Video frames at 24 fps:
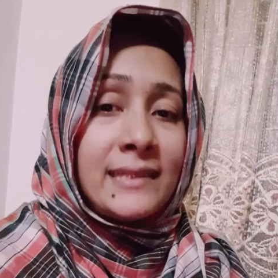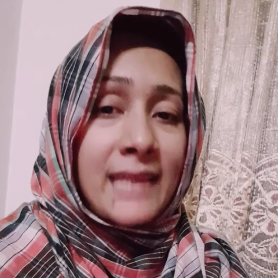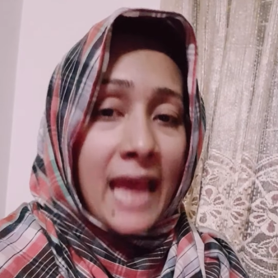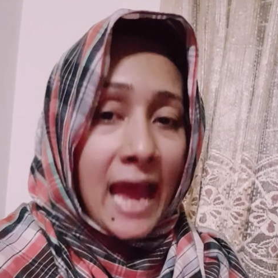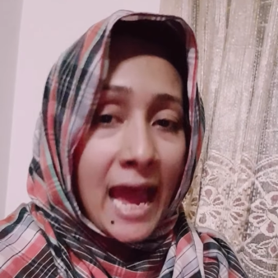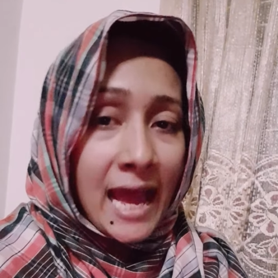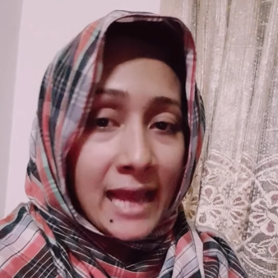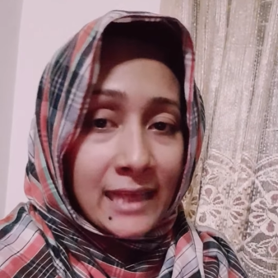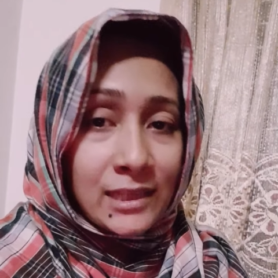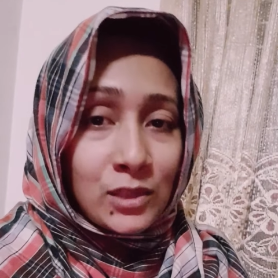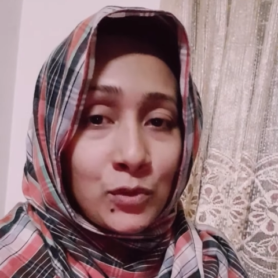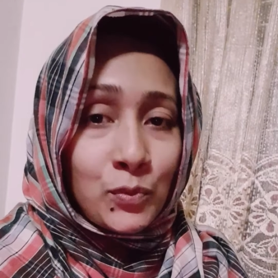
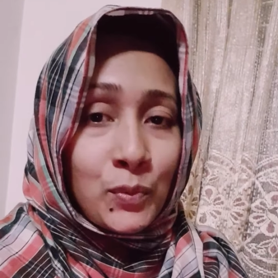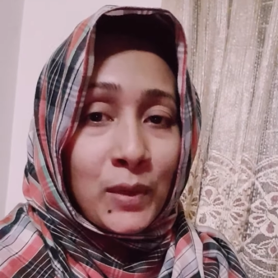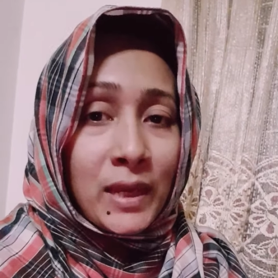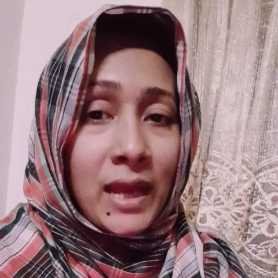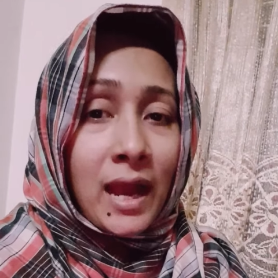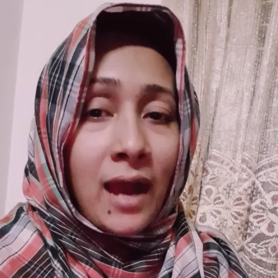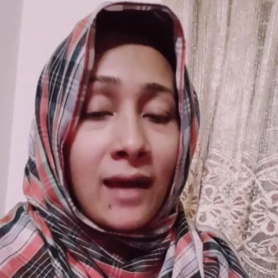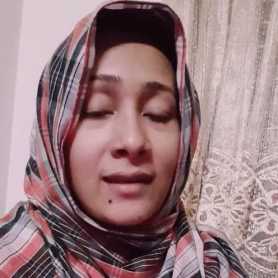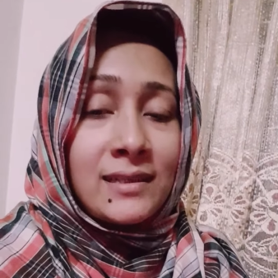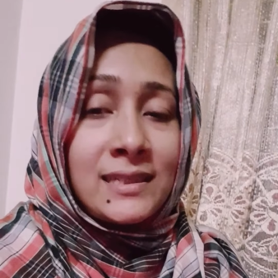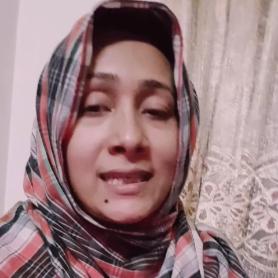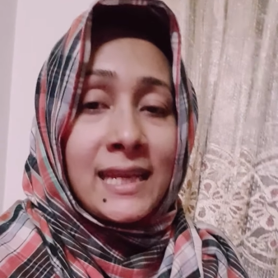as we
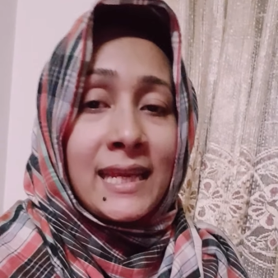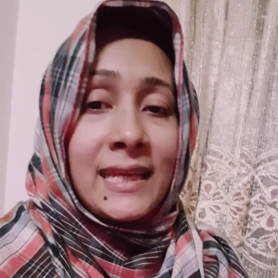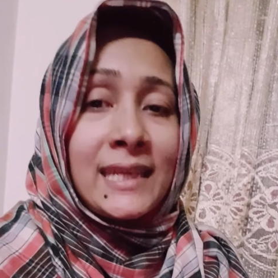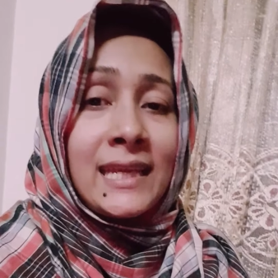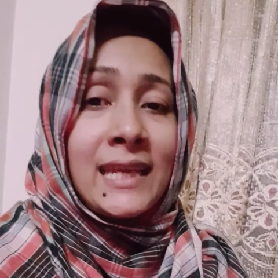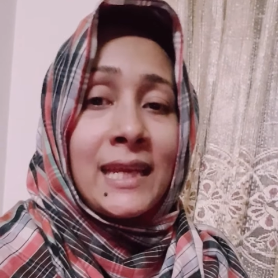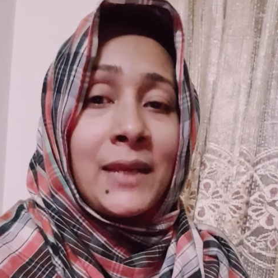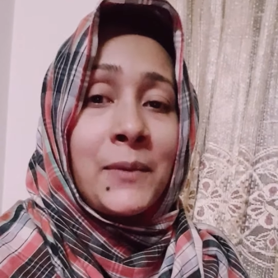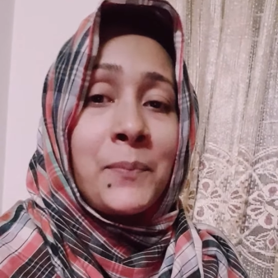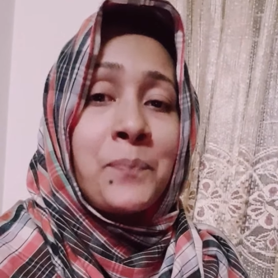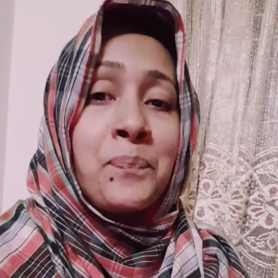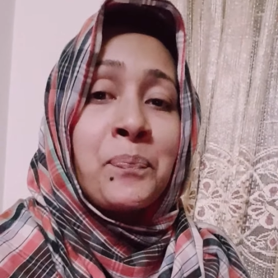are
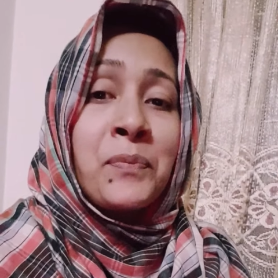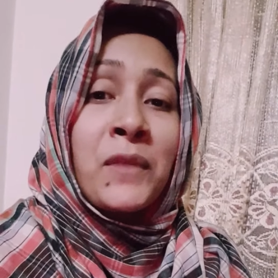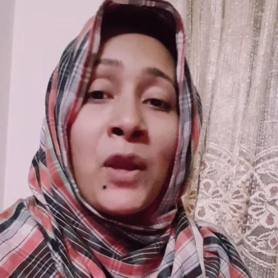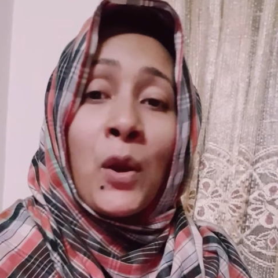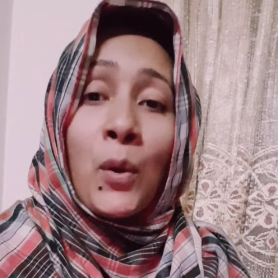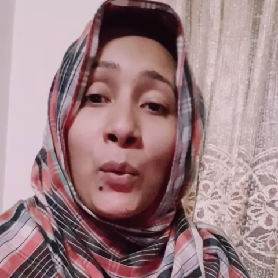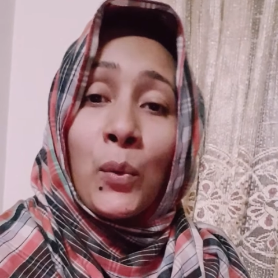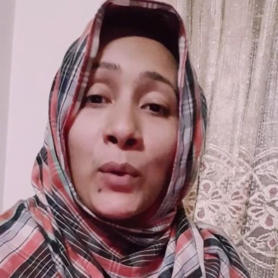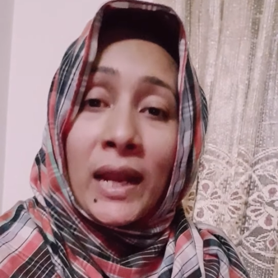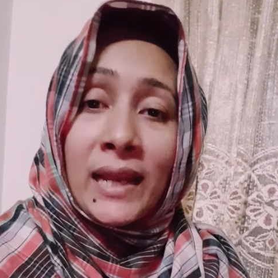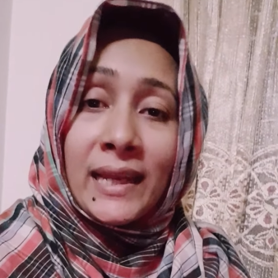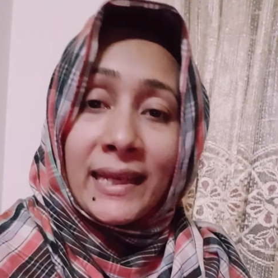taking
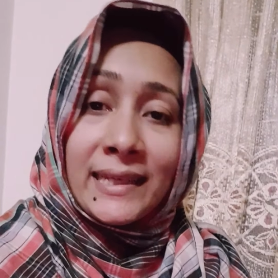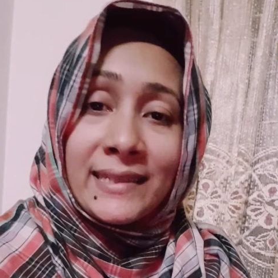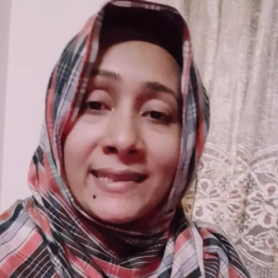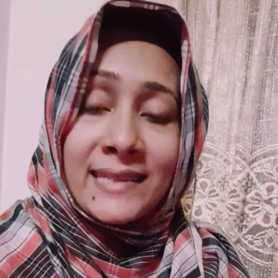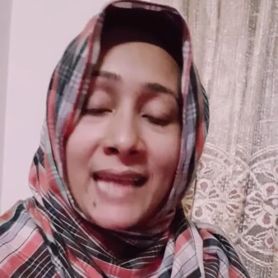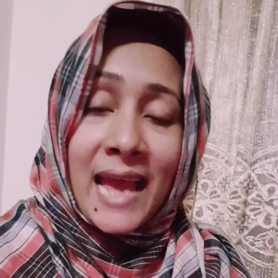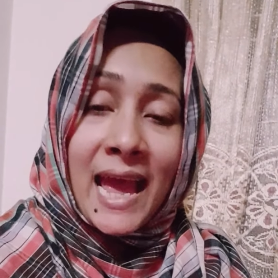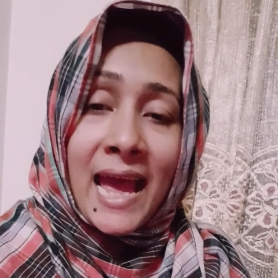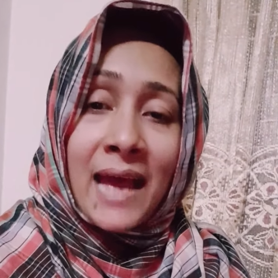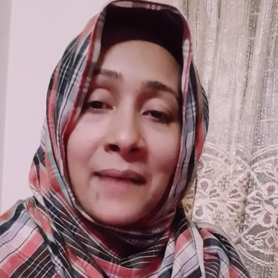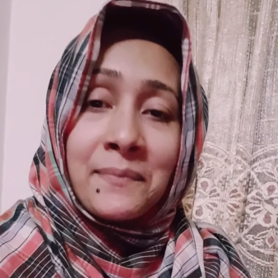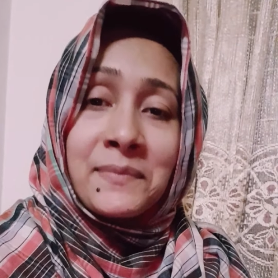oral
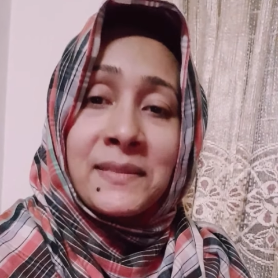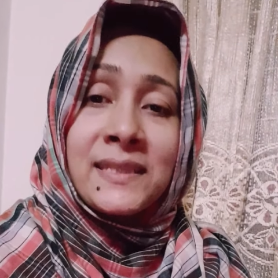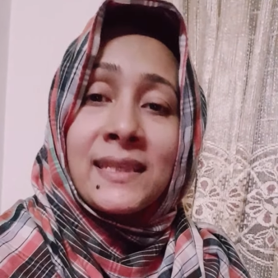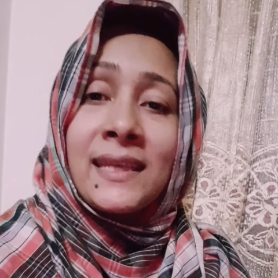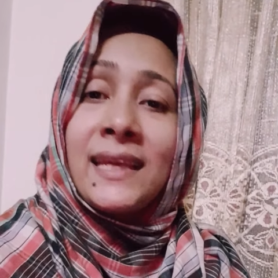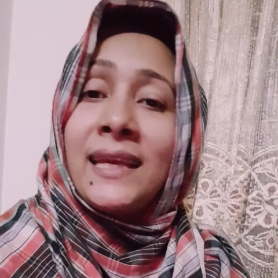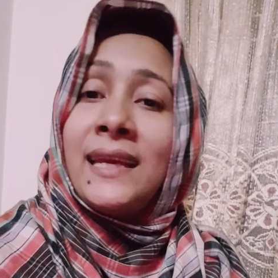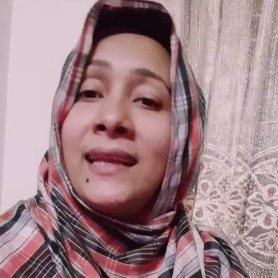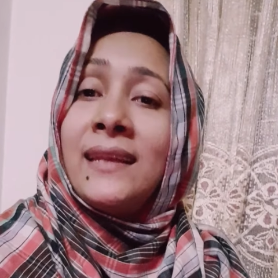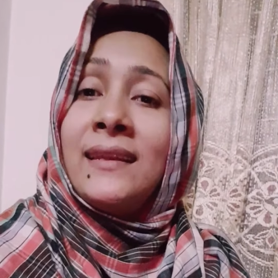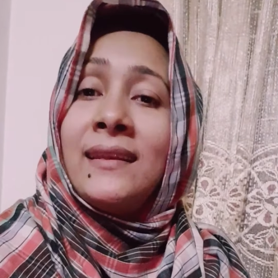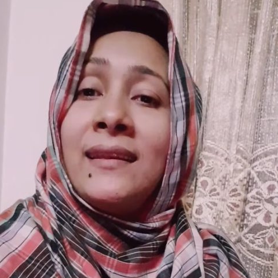exams
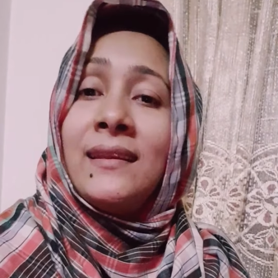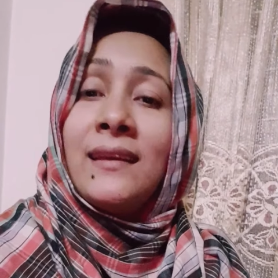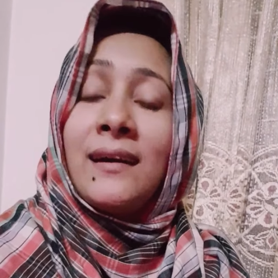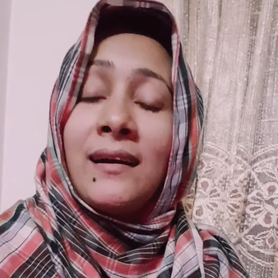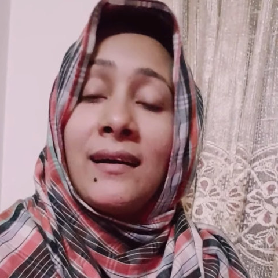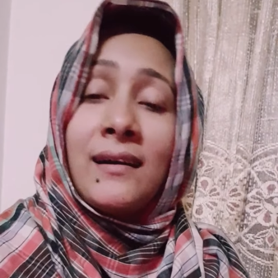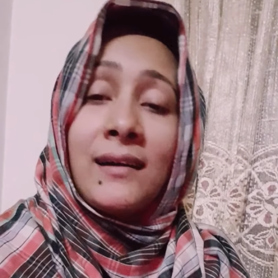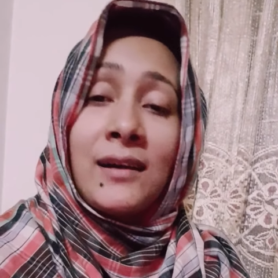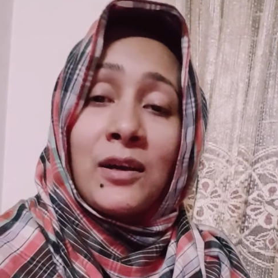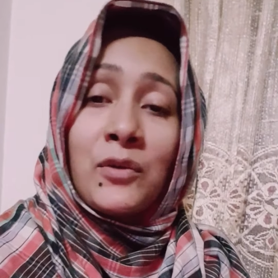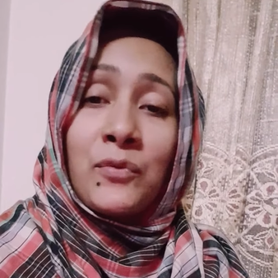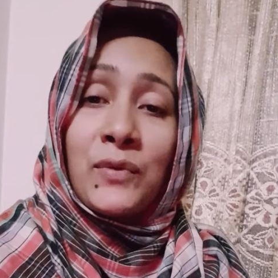in
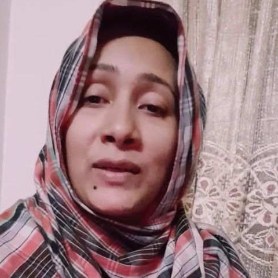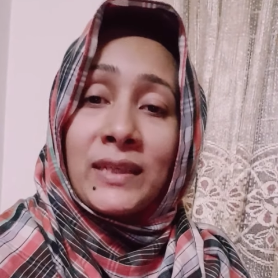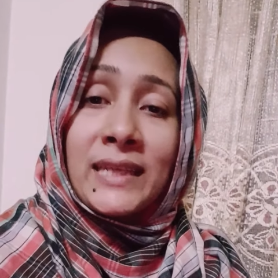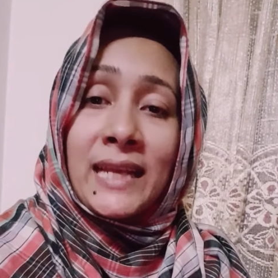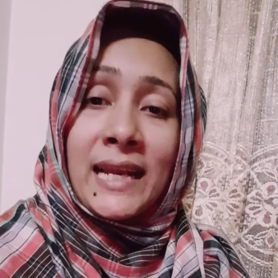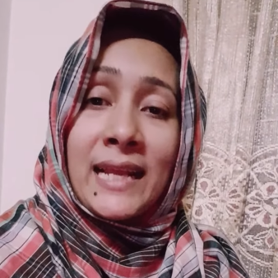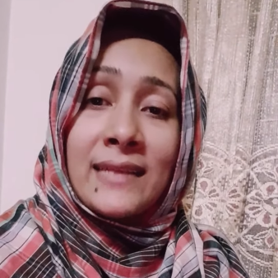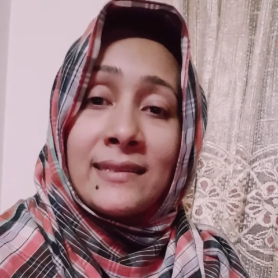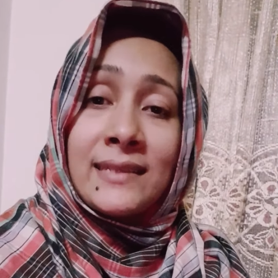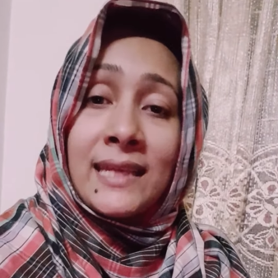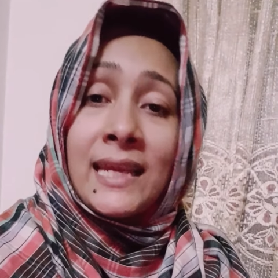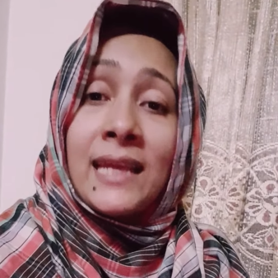what can I
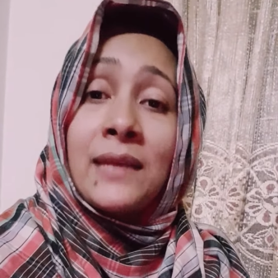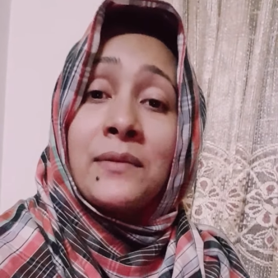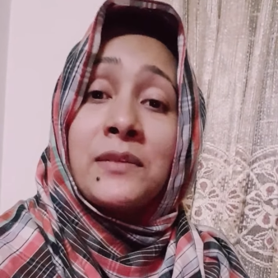say,